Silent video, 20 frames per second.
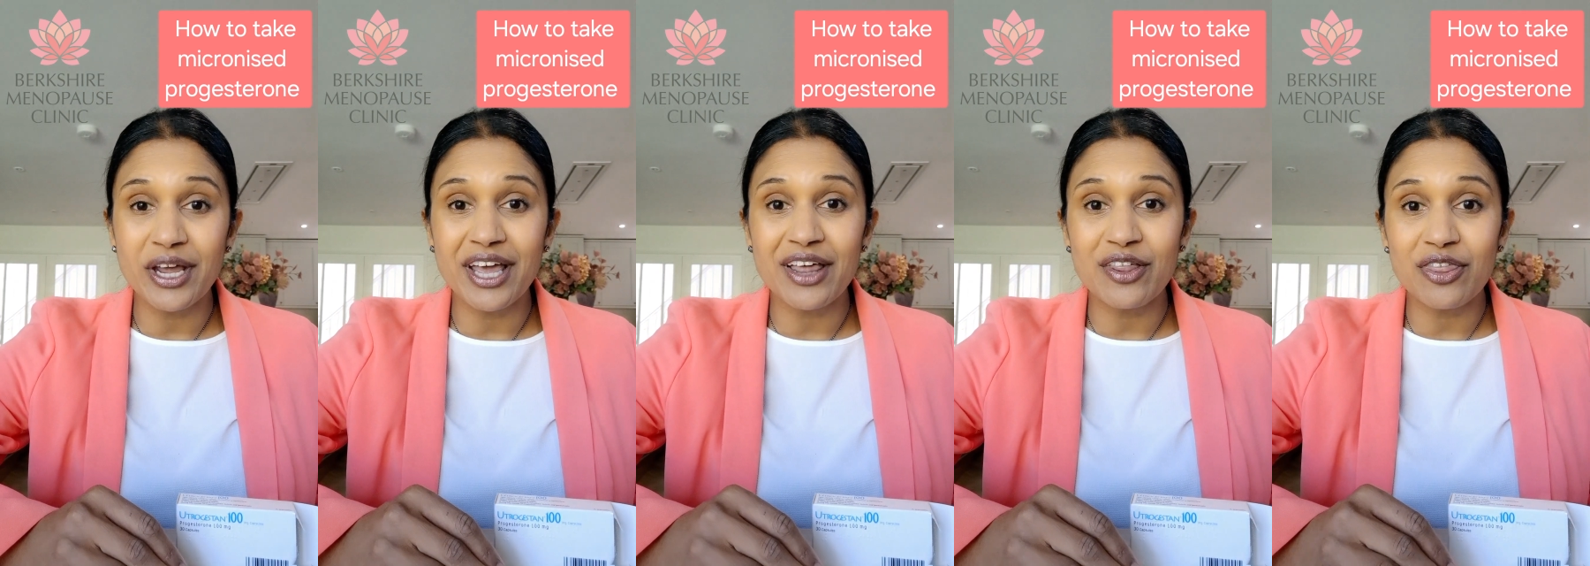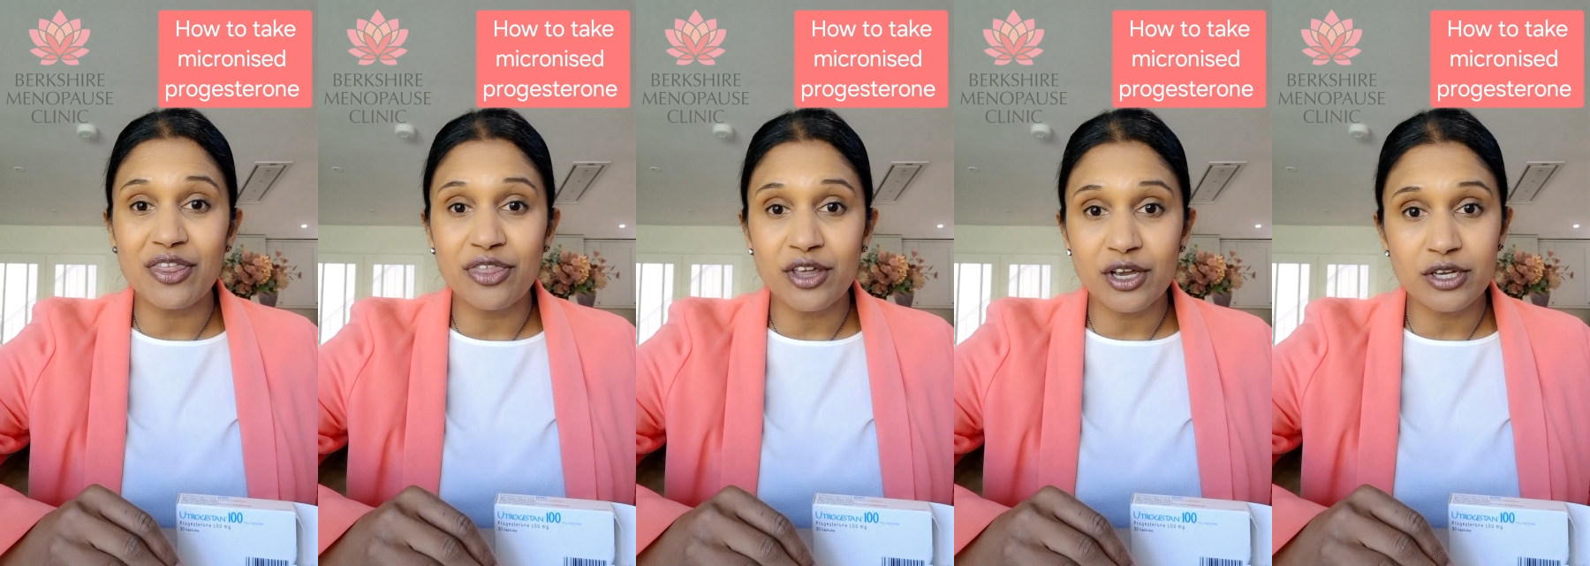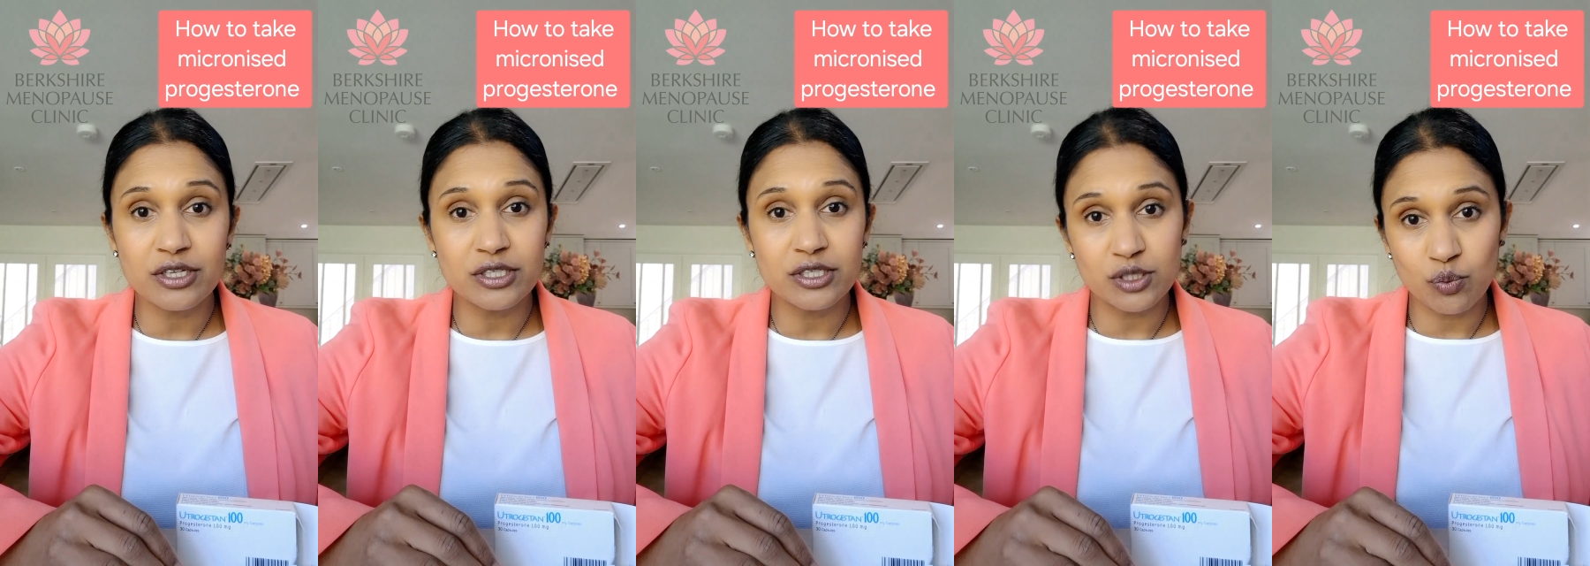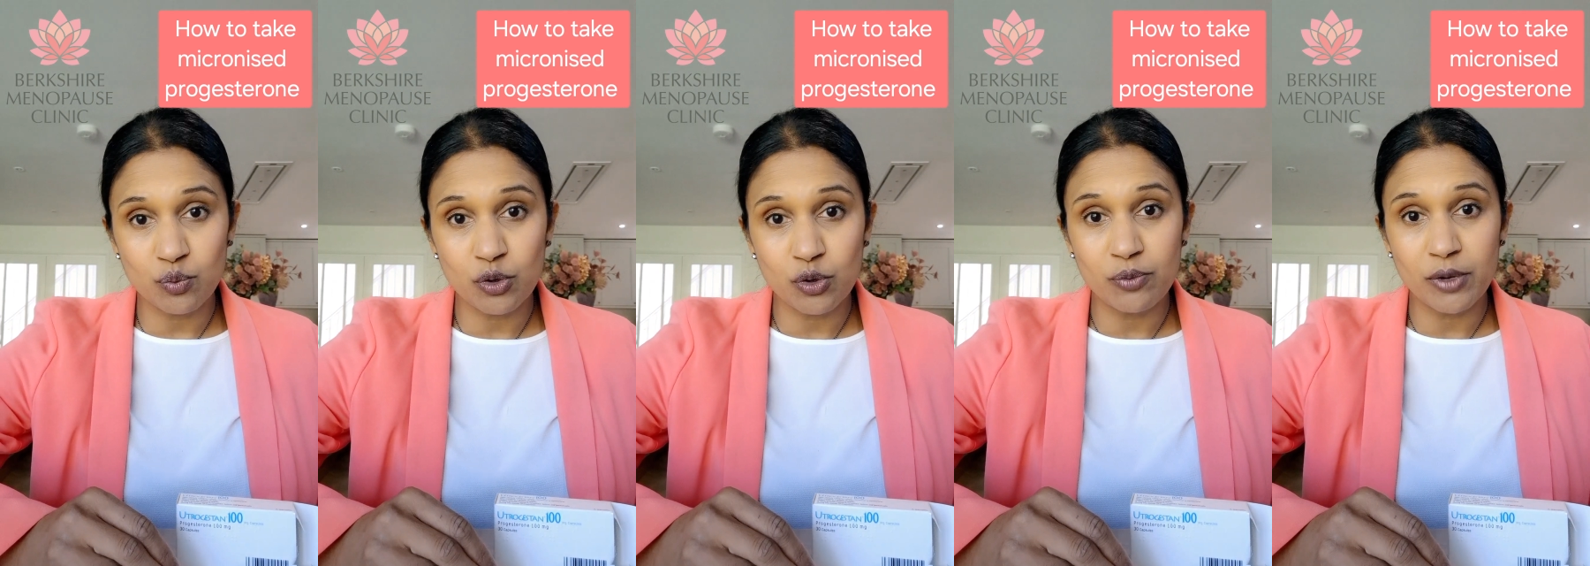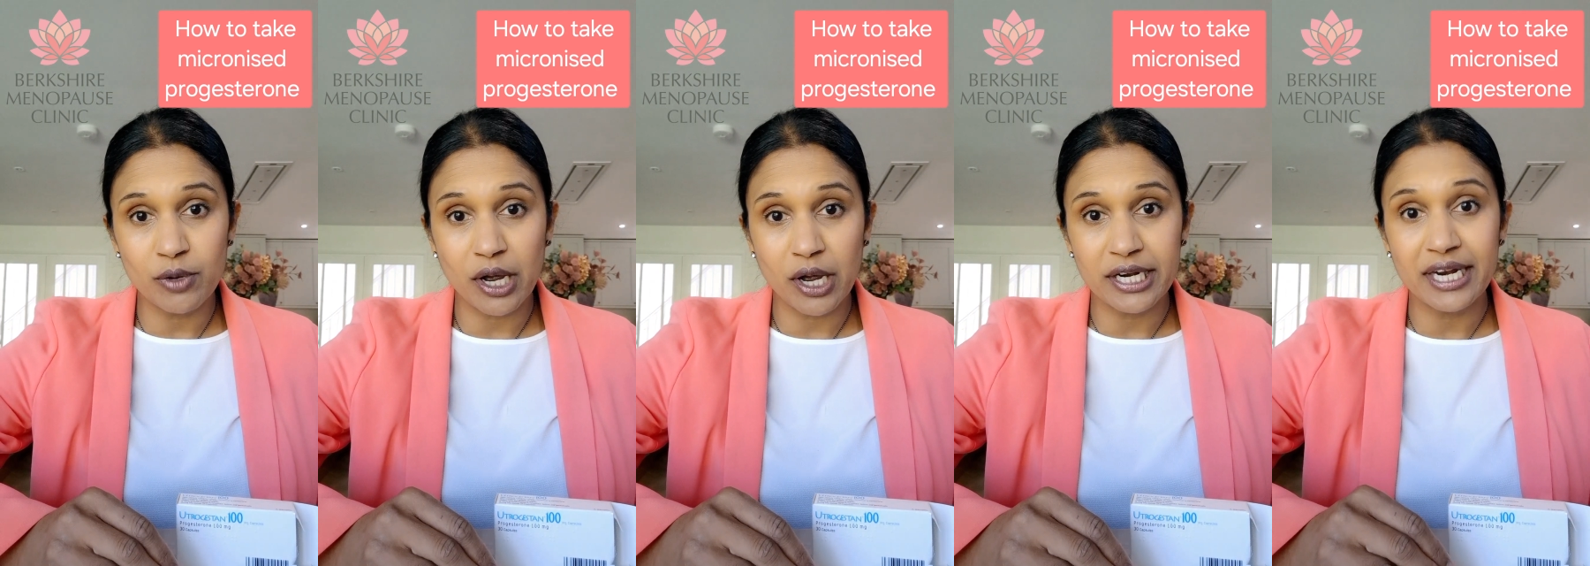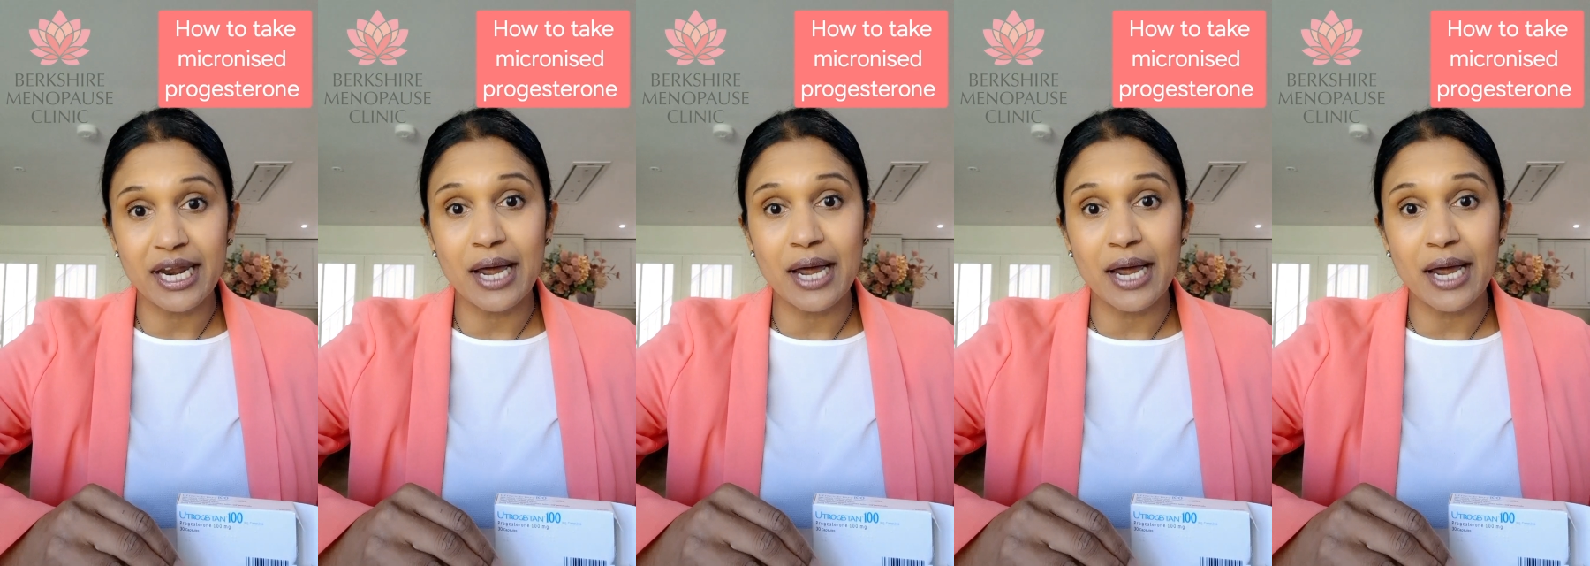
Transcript: it thickens the womb lining